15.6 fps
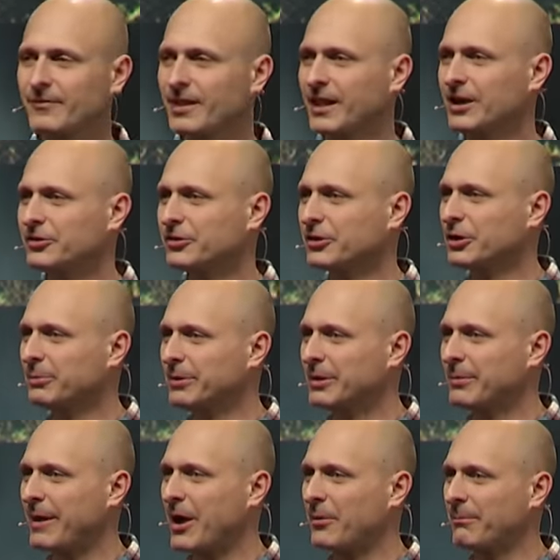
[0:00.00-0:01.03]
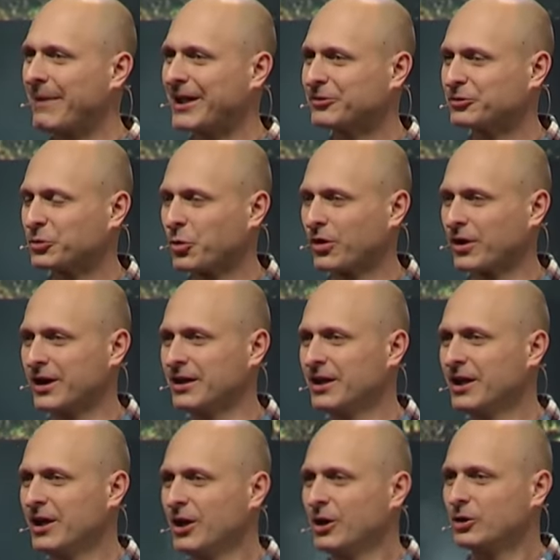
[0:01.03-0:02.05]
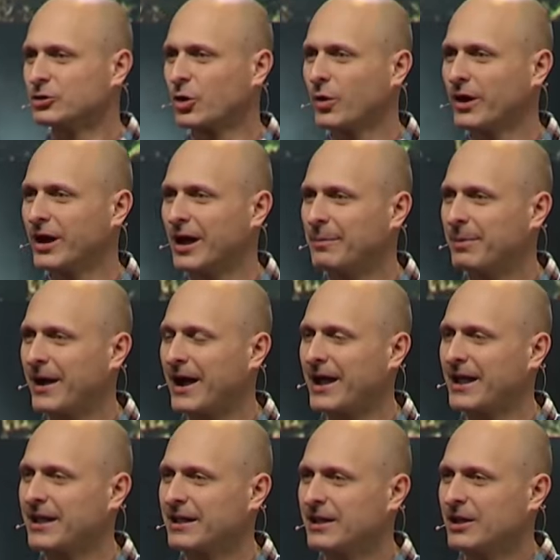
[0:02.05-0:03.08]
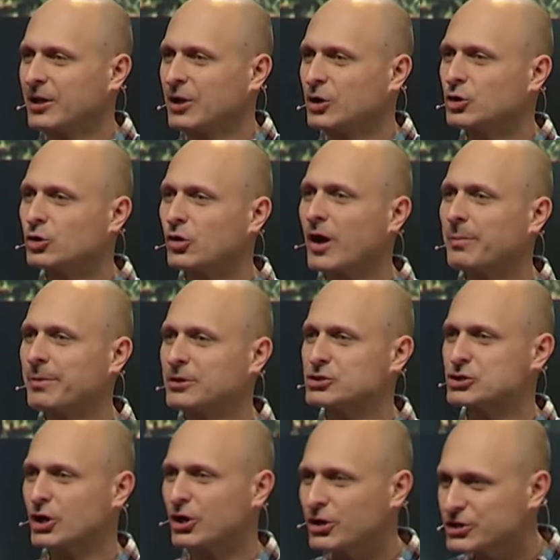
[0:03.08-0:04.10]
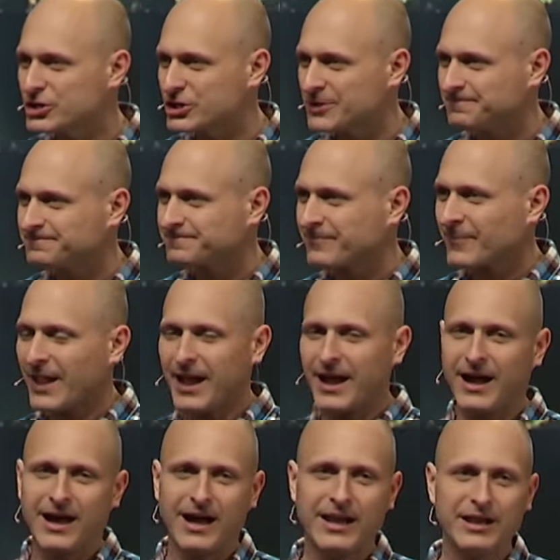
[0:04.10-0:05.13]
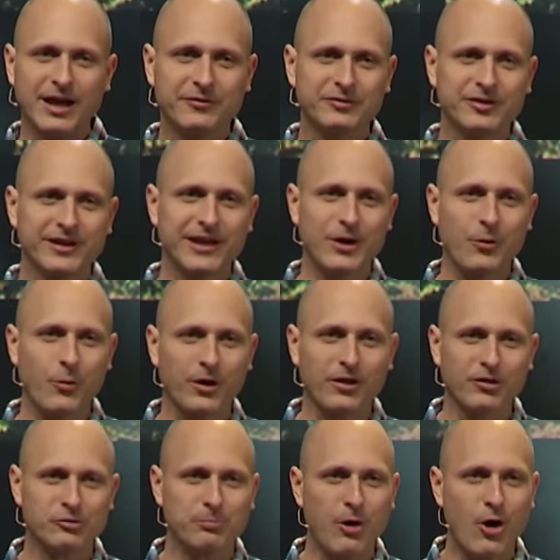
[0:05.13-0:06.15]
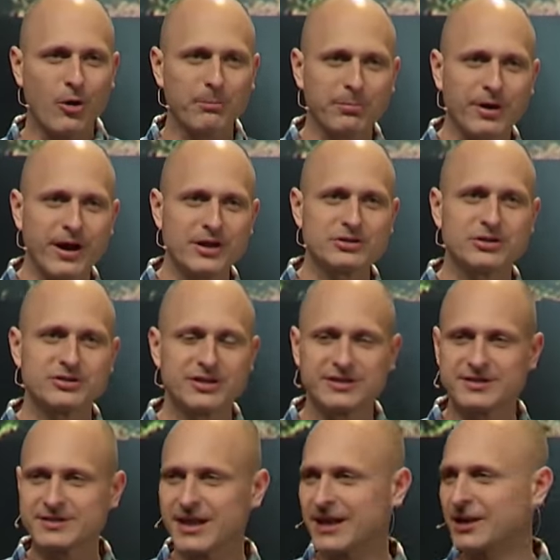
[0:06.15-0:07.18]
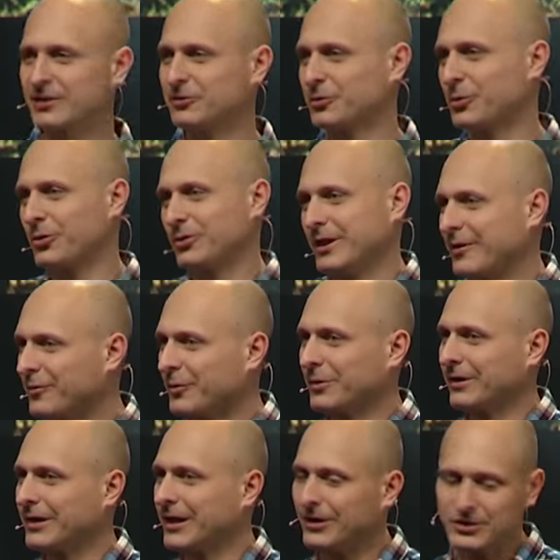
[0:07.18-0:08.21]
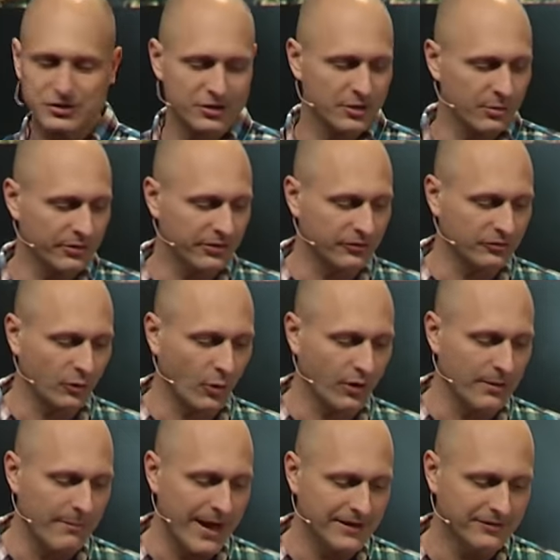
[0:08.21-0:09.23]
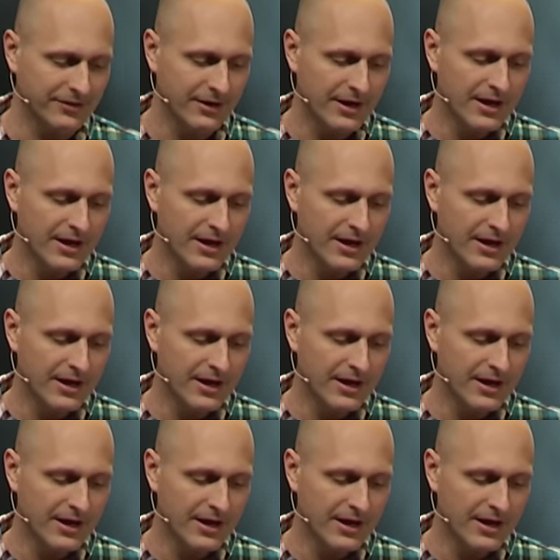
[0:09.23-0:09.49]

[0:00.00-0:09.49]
Here's a little bit about my story. Growing up, I grew up in church uh, enough to get one of those palm branches in Sunday school. Never really understood what the story meant.